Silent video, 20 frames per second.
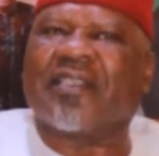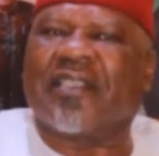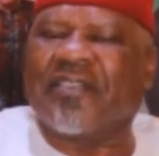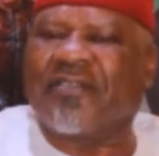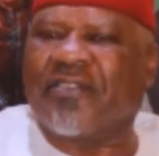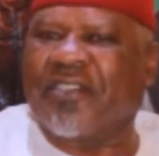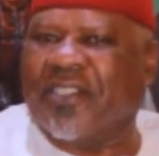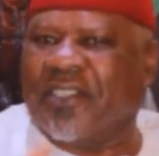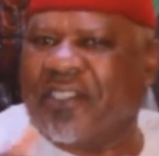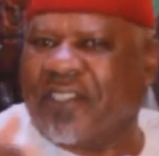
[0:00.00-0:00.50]

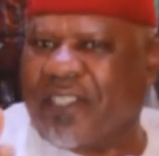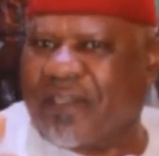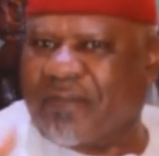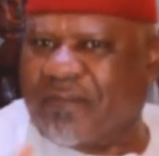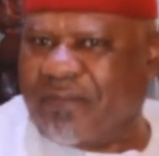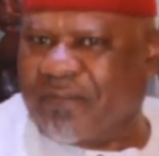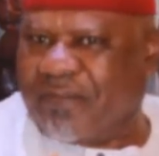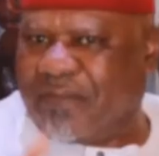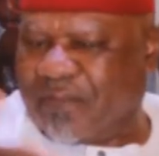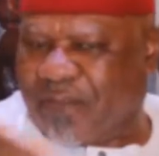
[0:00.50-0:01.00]
living in the
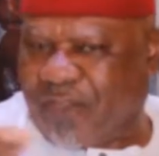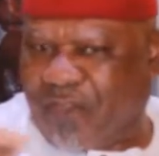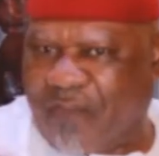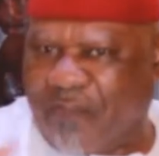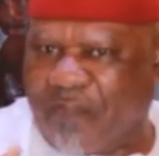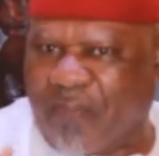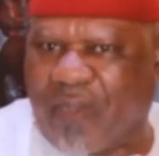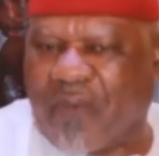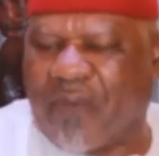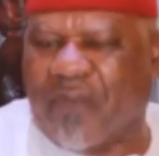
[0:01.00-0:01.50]
same
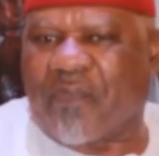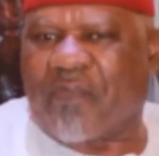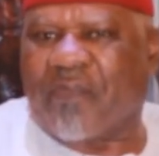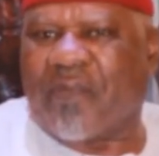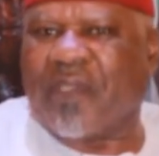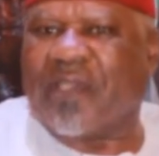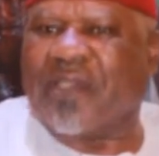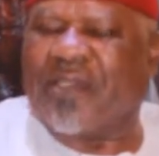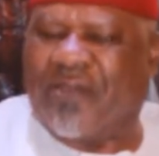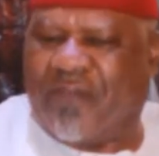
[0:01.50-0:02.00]
compound with
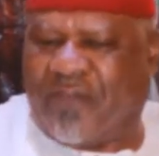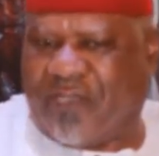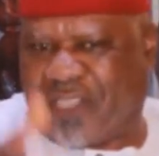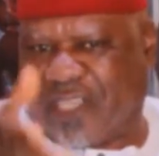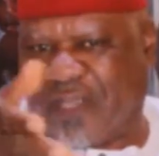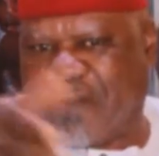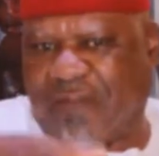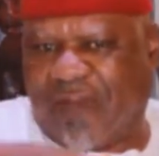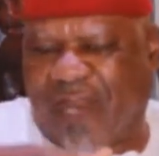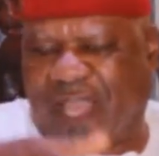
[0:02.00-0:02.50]
me, you know, the
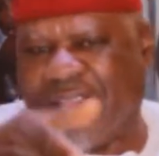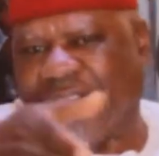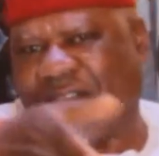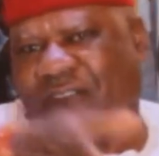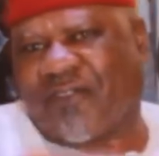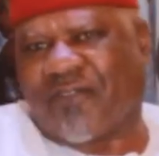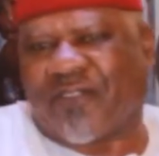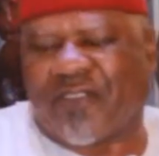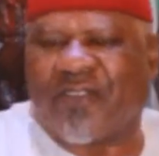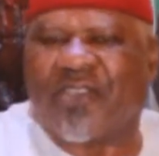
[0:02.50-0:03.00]
same line
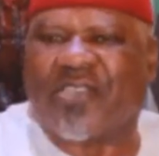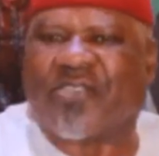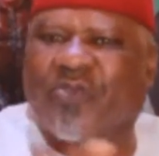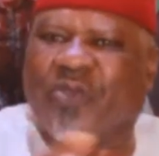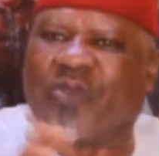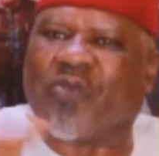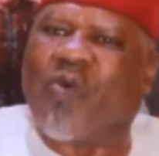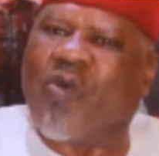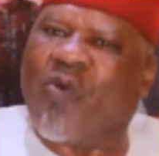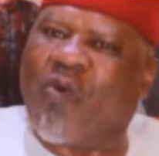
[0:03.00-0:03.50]
of, you know, it
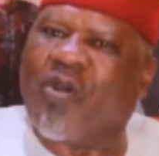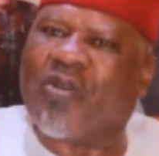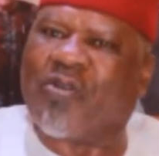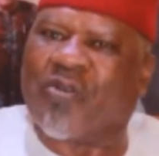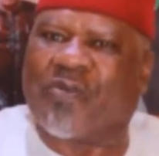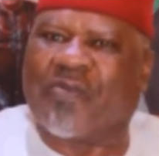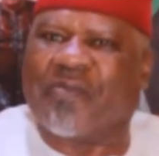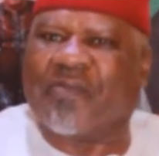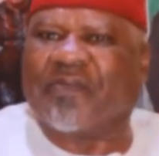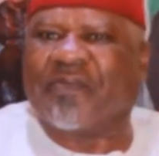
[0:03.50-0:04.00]
was one
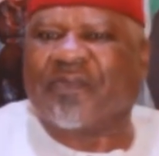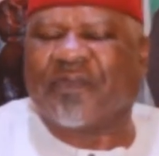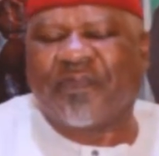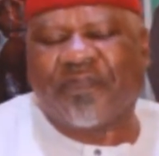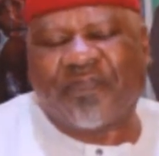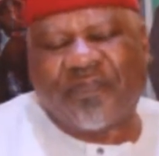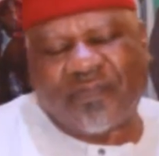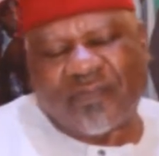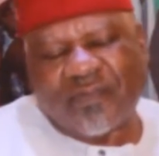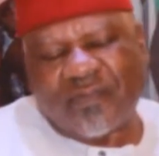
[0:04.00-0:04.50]
room.
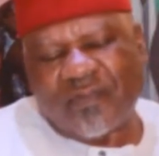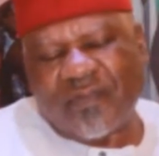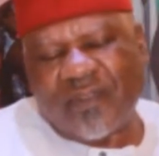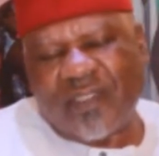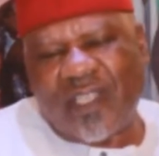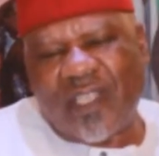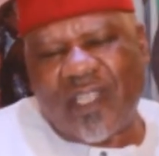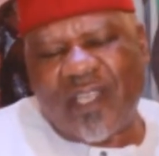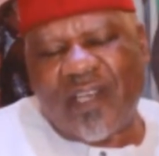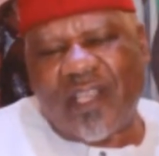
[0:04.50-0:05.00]

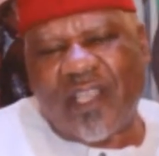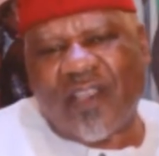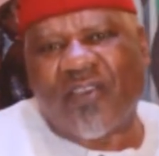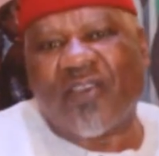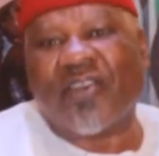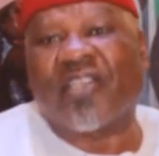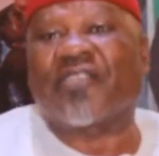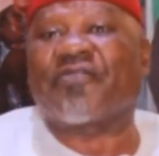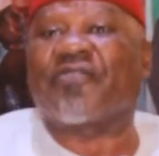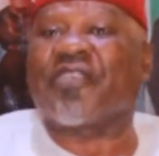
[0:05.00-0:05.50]
They
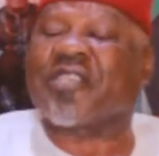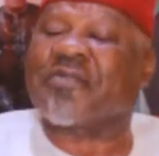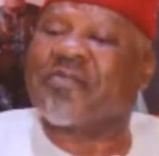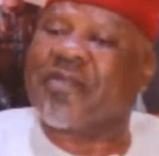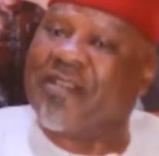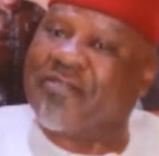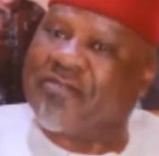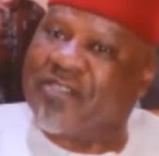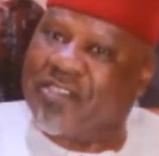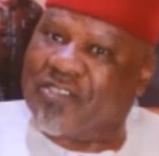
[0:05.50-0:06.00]
call it Face
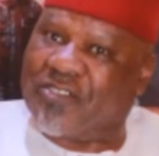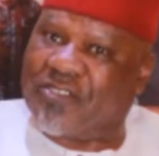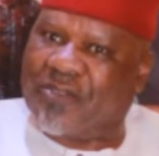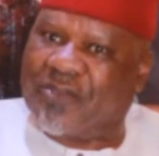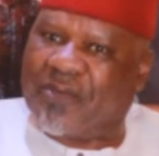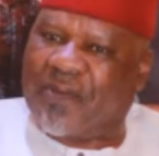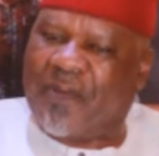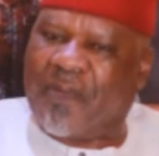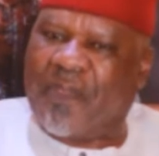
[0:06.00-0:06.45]
Me, I Face You.